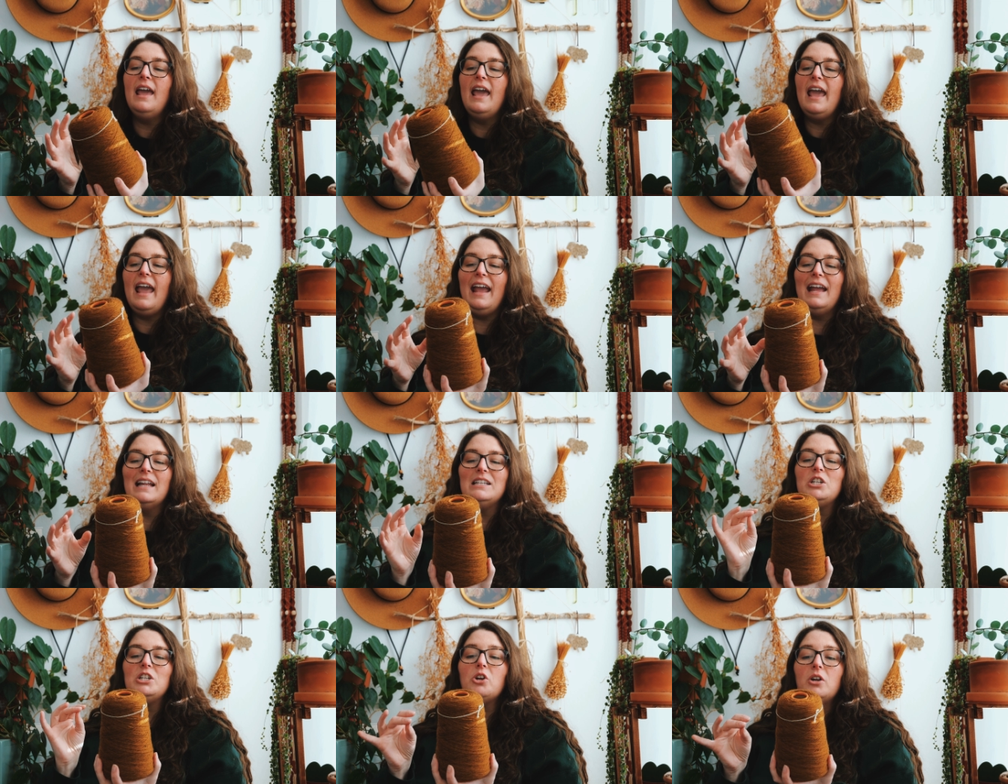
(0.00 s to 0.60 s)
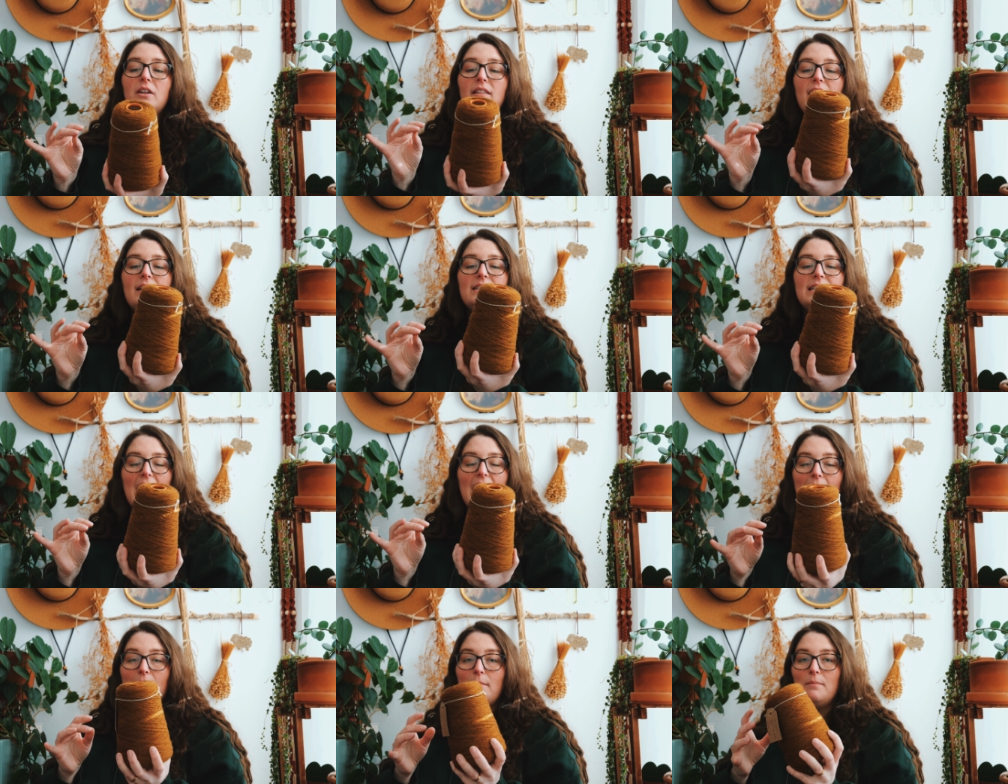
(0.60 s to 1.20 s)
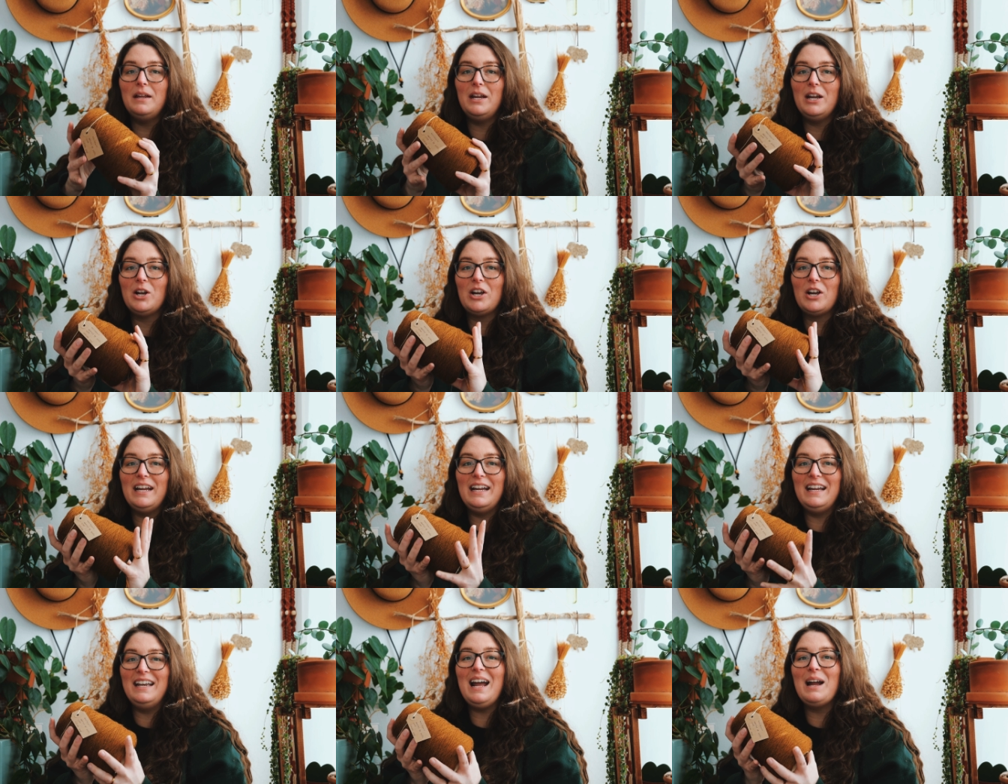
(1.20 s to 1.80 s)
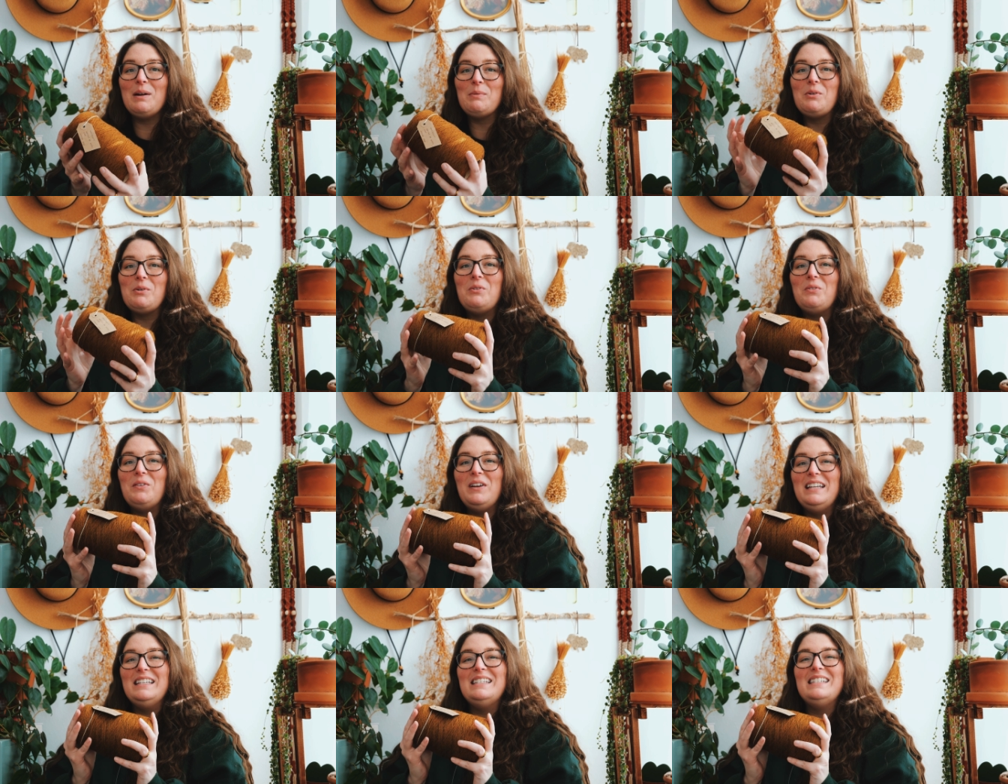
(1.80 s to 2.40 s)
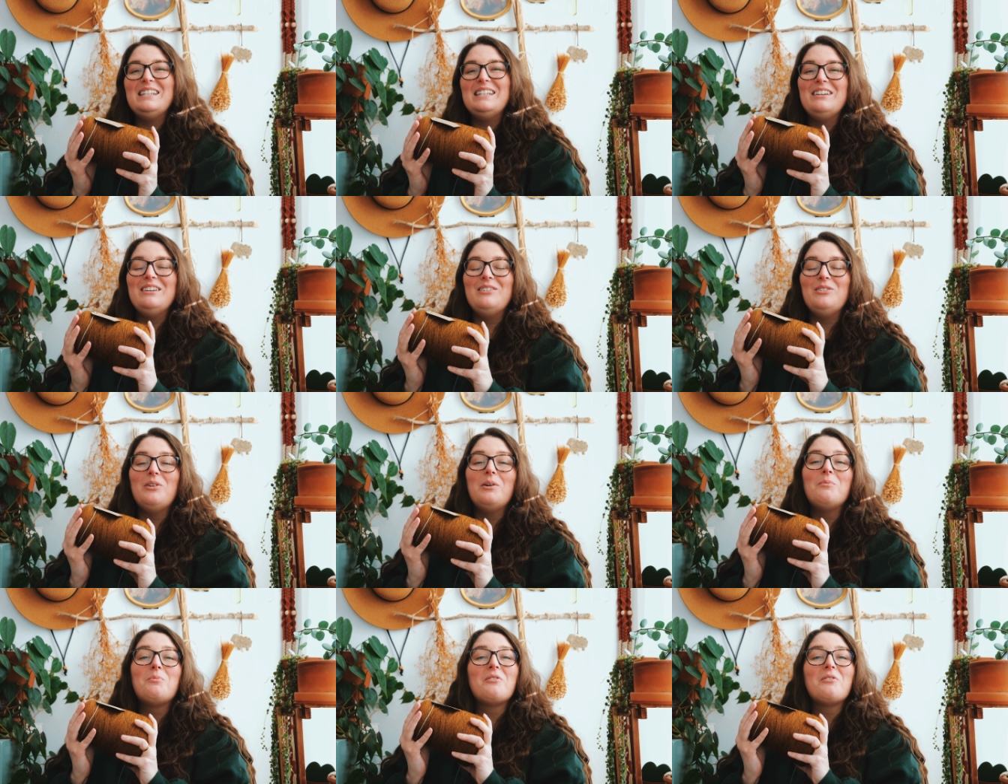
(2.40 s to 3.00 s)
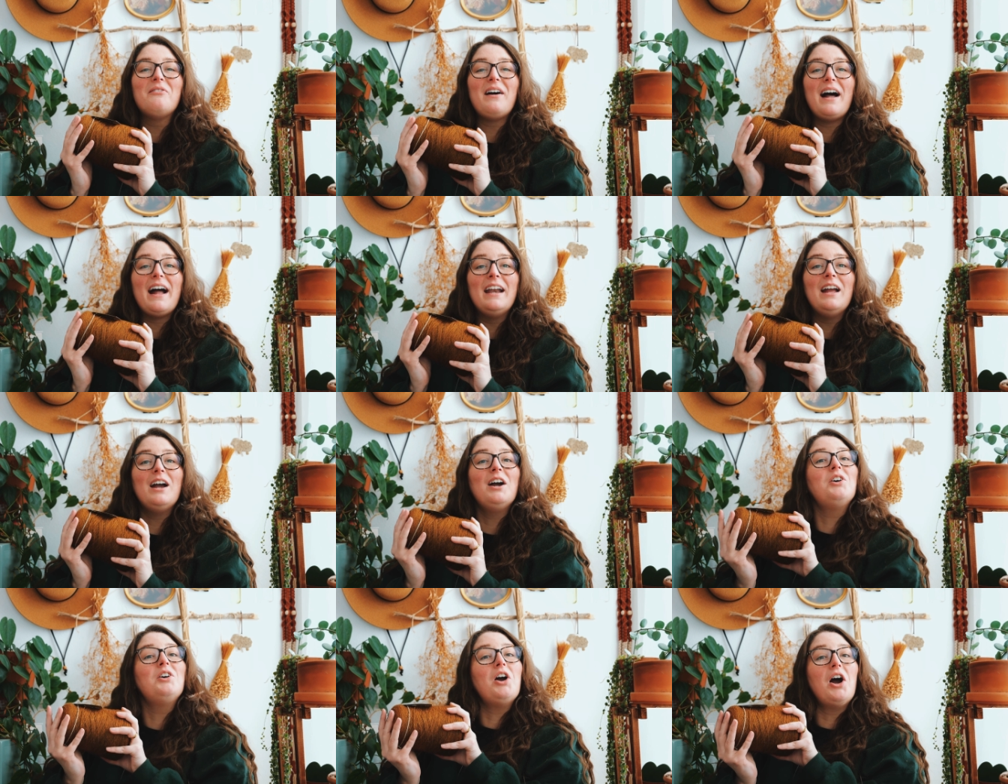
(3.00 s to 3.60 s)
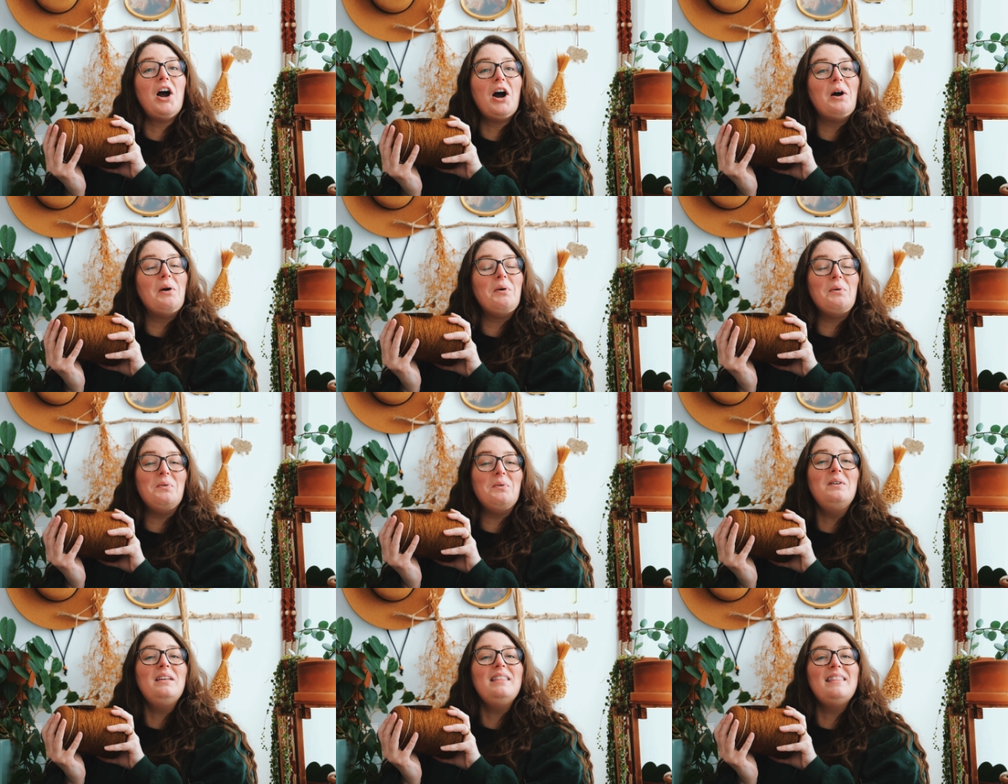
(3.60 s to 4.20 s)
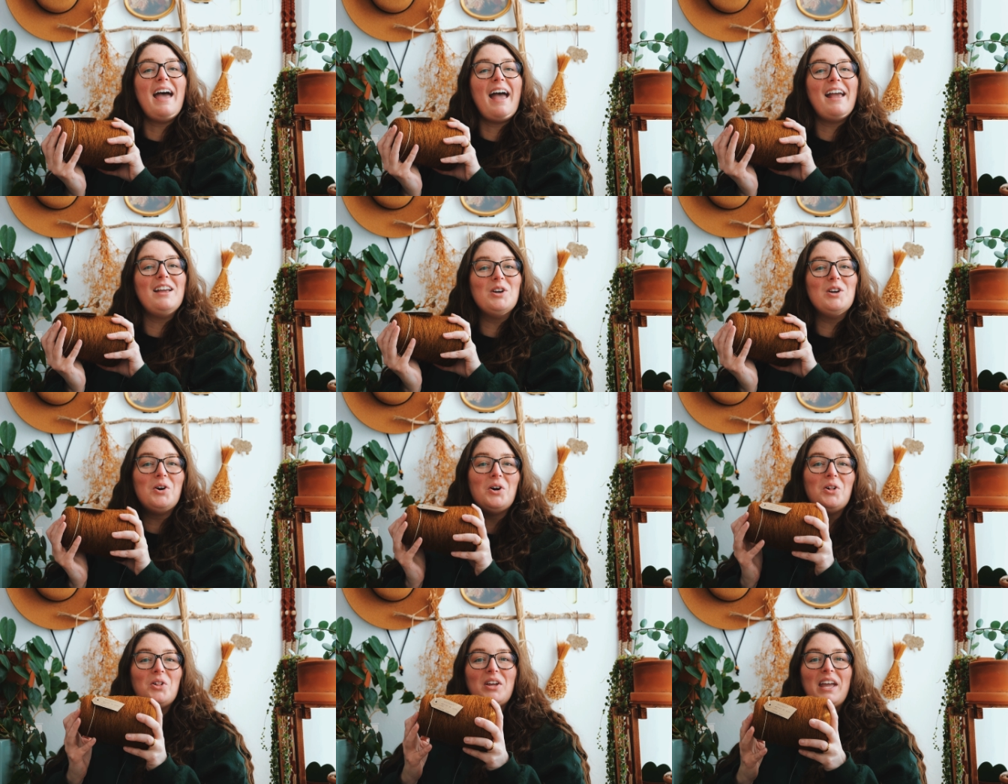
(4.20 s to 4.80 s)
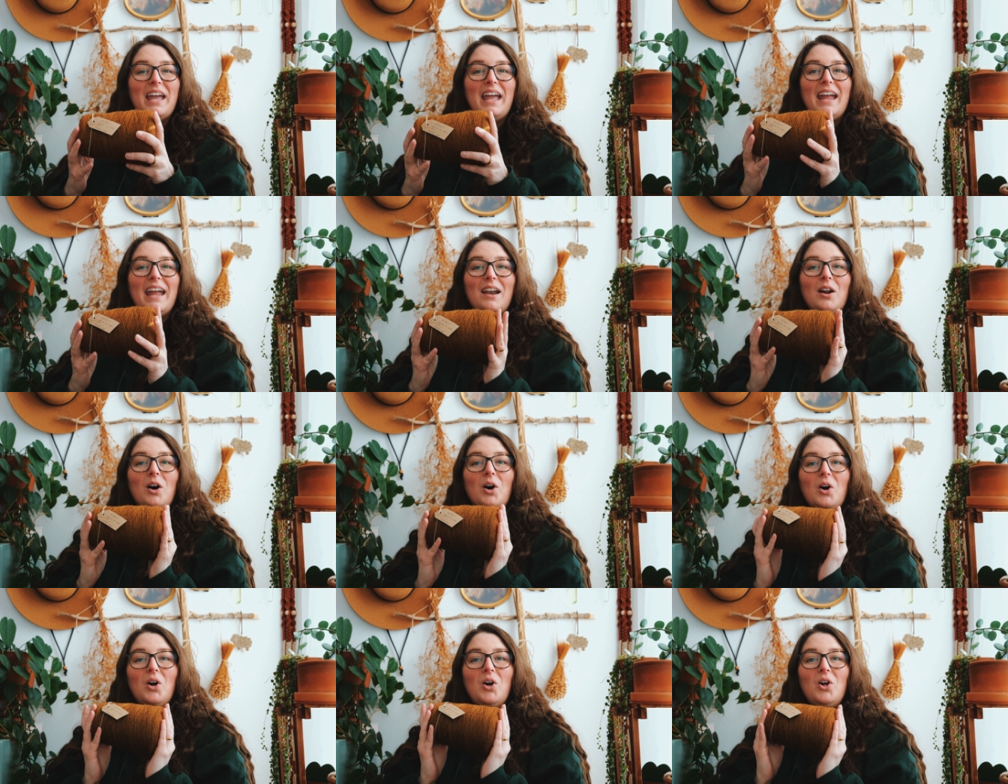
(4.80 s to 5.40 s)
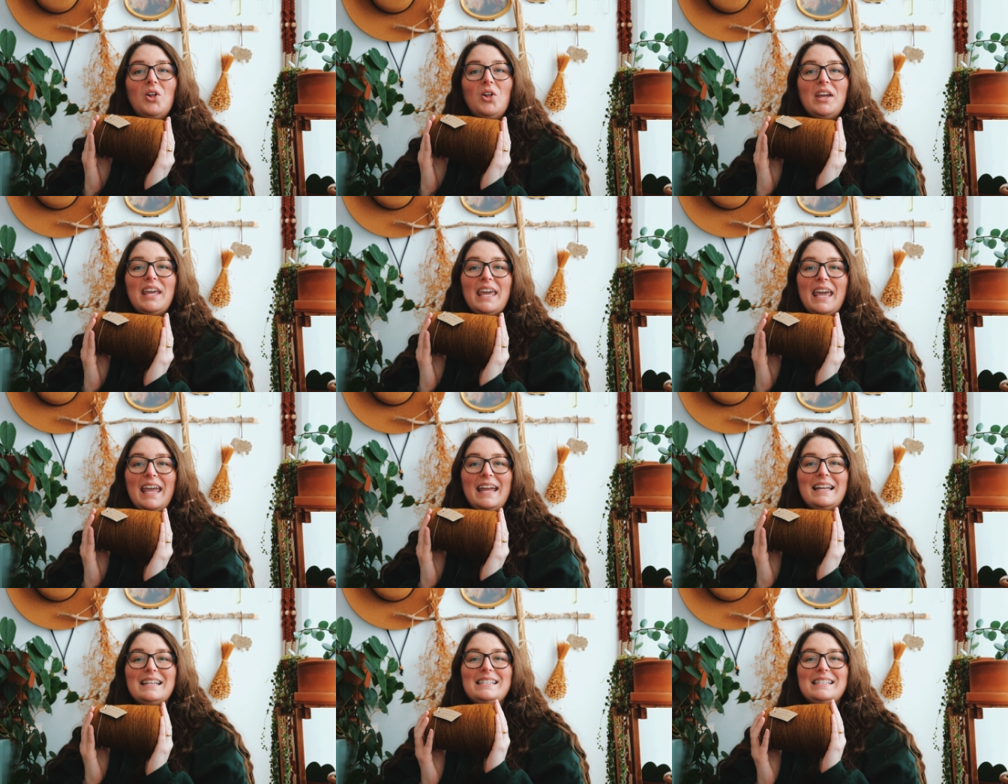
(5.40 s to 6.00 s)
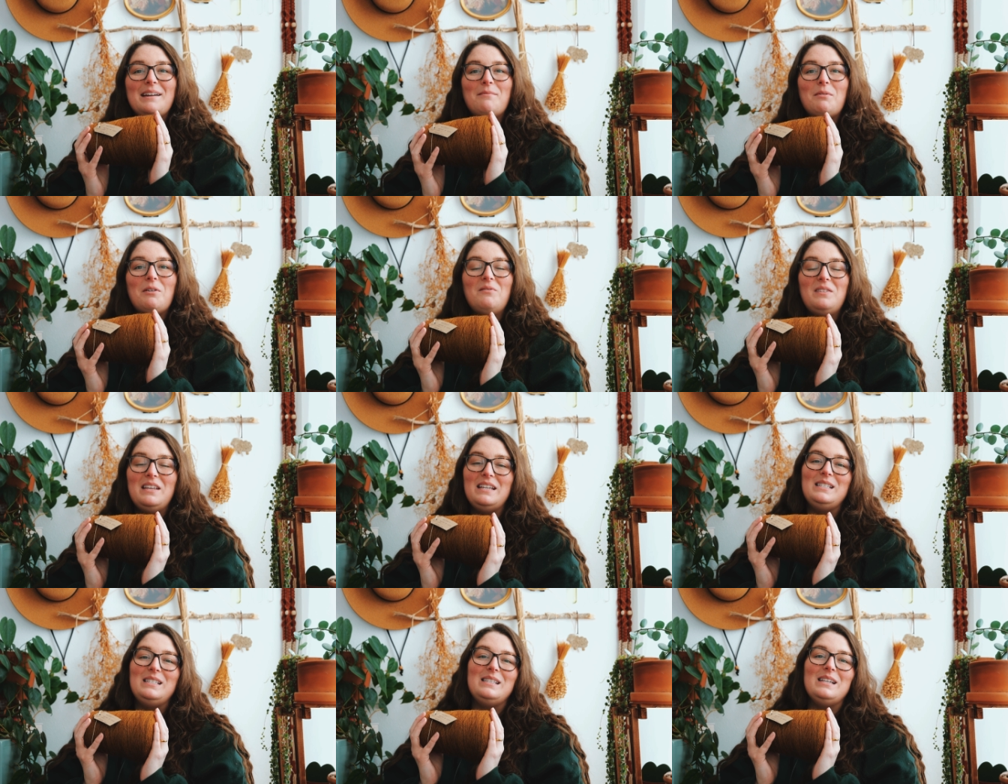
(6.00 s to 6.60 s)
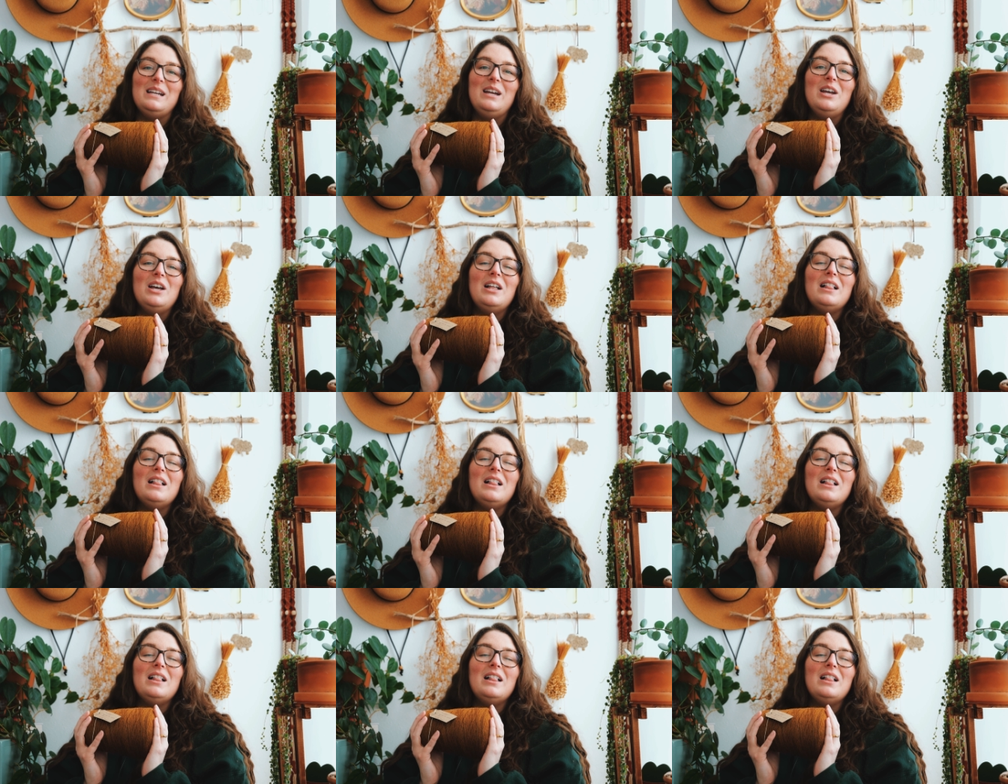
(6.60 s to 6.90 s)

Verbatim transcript: And during that time period, I'm going to provide a code that y'all can all get some of this